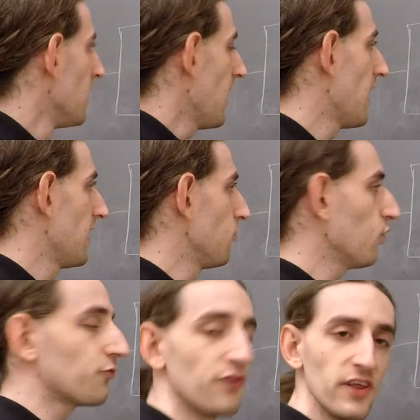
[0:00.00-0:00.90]
And
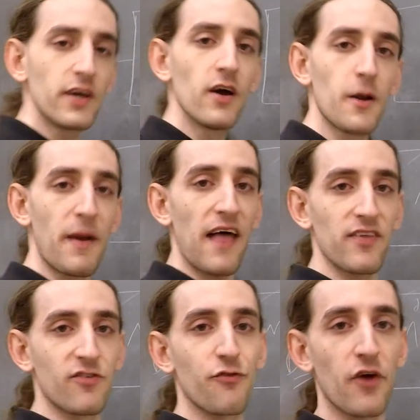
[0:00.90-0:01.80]
what's really good about
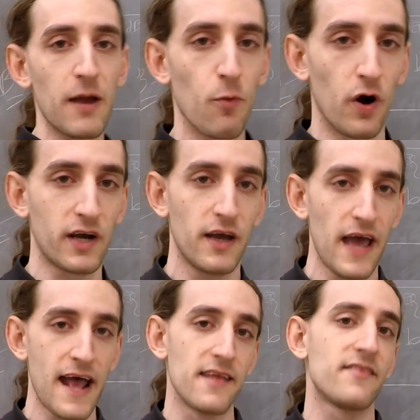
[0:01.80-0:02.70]
this framework
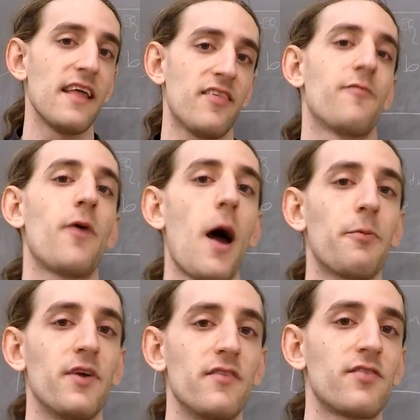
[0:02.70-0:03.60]
and intensive
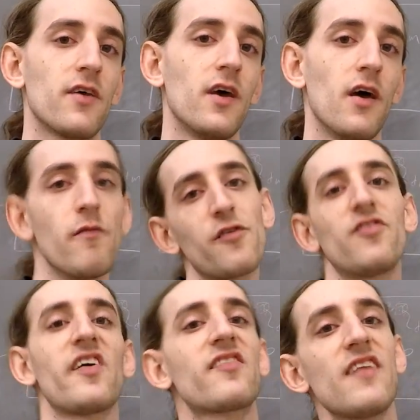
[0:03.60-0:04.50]
properties
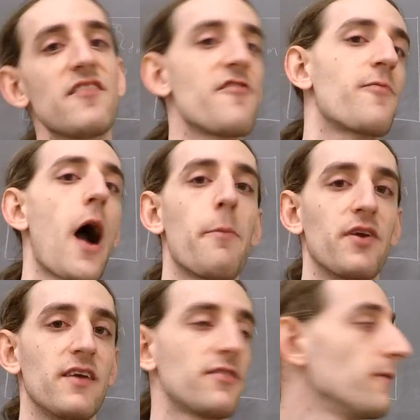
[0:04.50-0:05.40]
versus extensive
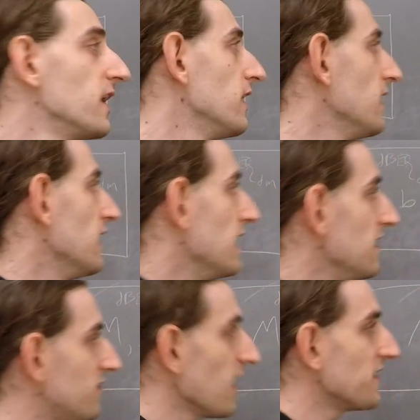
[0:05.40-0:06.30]
properties
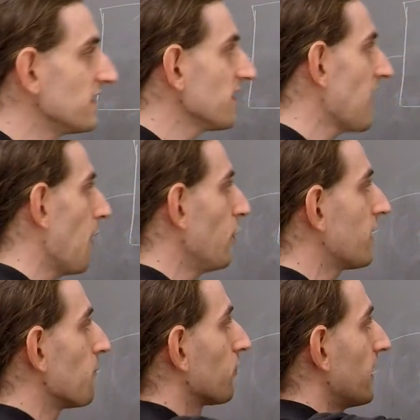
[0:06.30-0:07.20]
is the idea that we
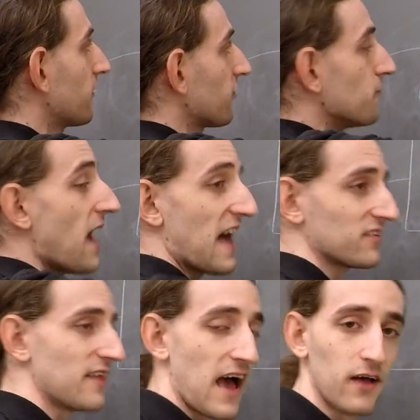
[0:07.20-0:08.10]
can break this
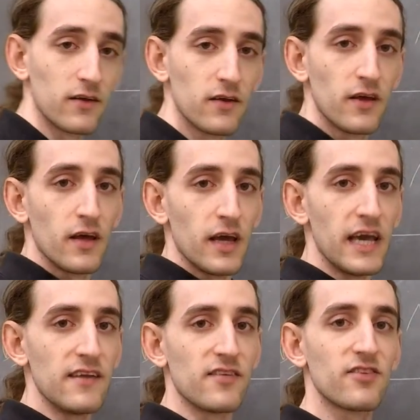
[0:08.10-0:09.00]
mass down
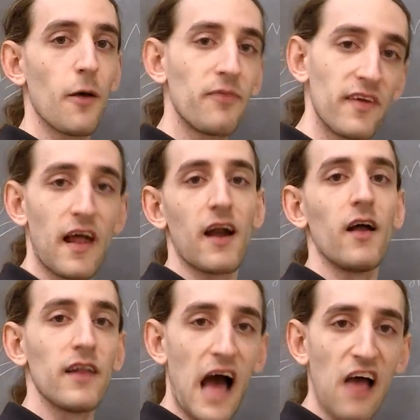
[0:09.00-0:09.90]
into something that
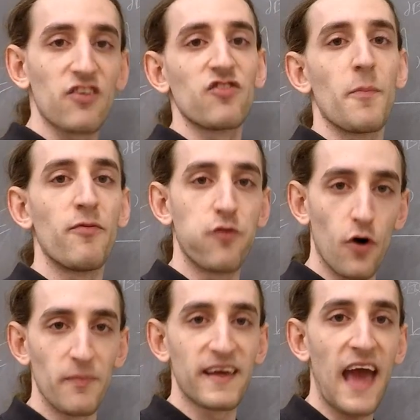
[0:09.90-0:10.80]
allows us to
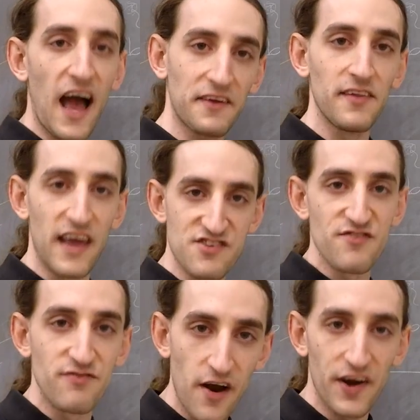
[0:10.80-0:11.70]
perform the
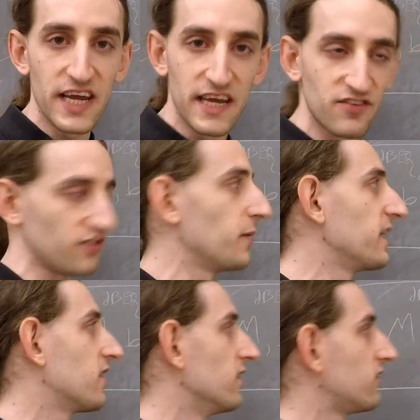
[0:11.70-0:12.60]
calculation very easily,
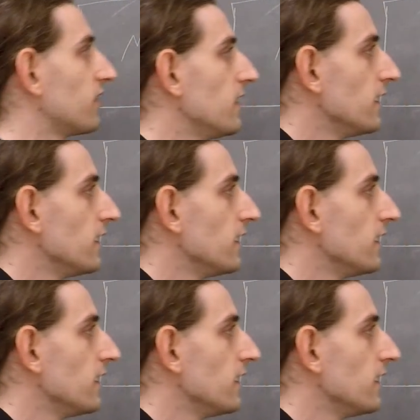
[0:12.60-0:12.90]
because